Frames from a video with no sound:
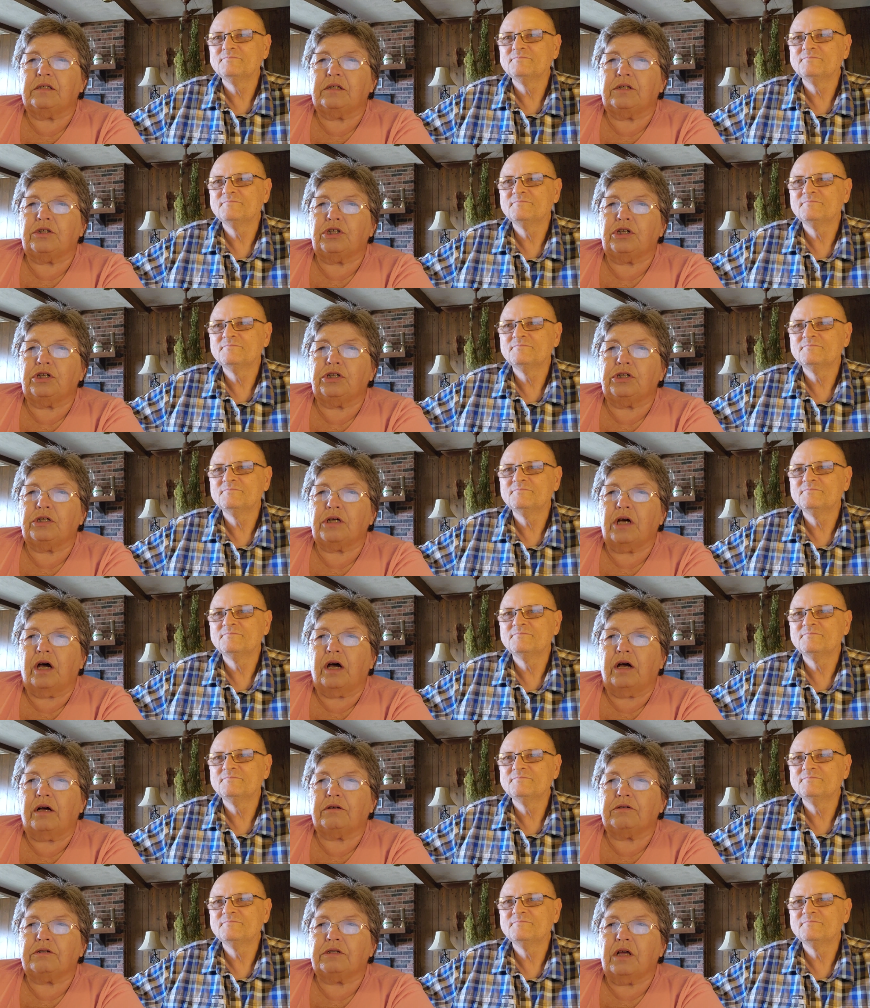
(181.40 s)
Speaker 1: the
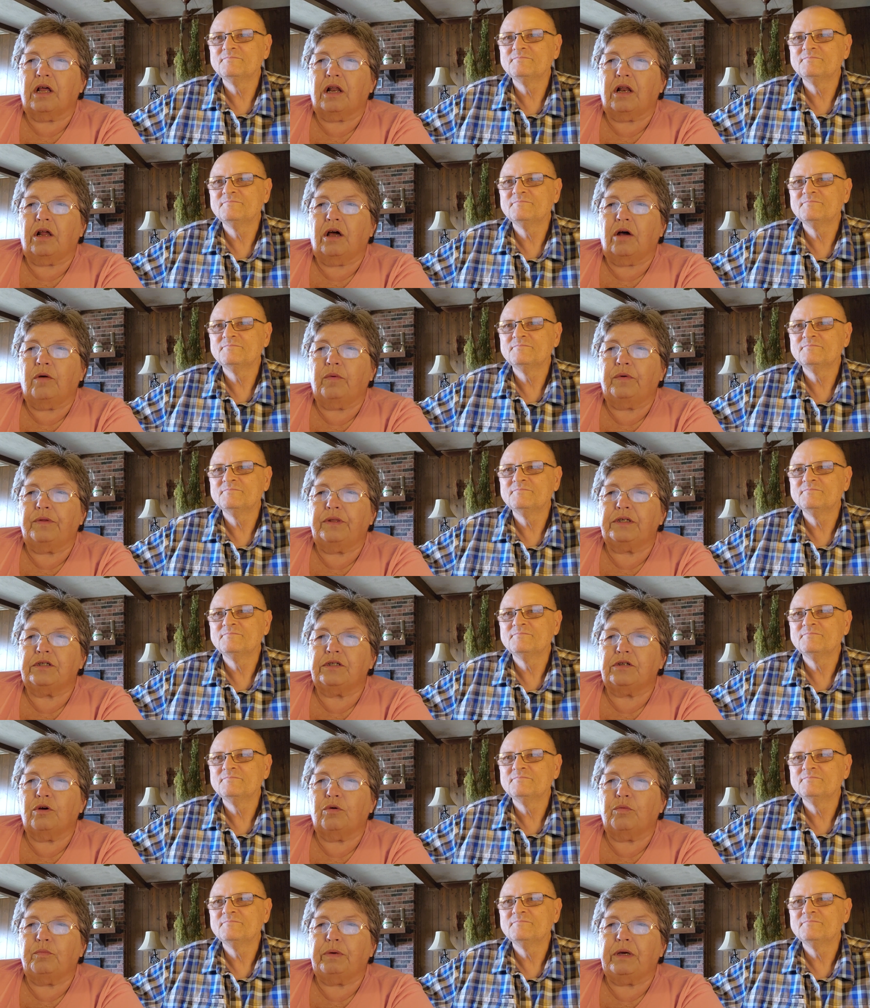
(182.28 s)
Gentiles along with
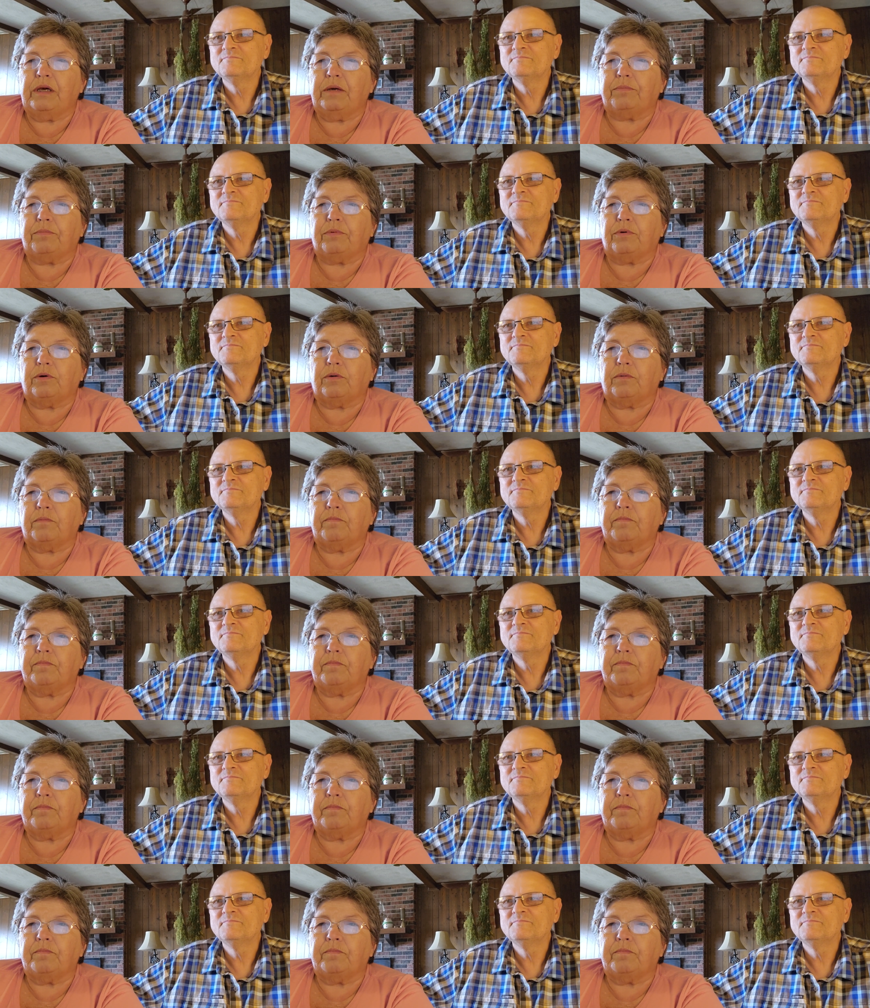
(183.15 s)
his own people.